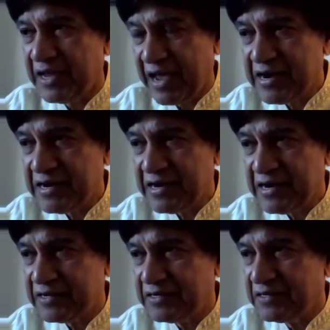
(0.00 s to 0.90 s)
and
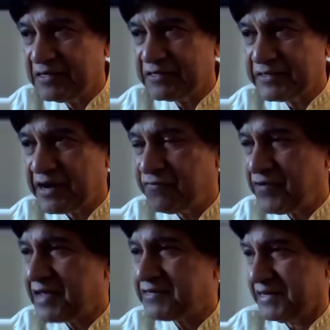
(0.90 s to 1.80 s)

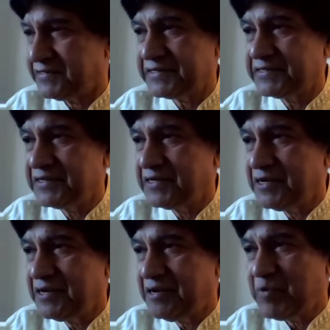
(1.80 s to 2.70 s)
steadfastness.
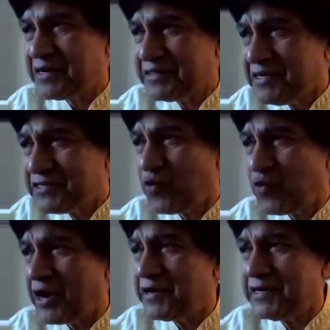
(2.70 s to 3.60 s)
But these
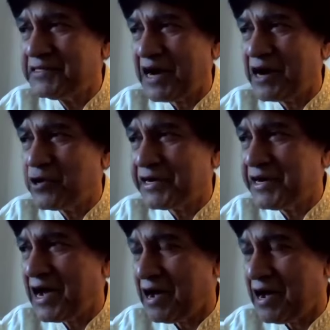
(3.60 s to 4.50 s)
qualities are not
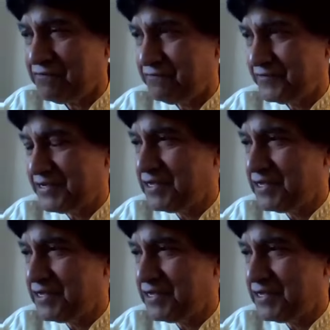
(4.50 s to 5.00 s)
enough.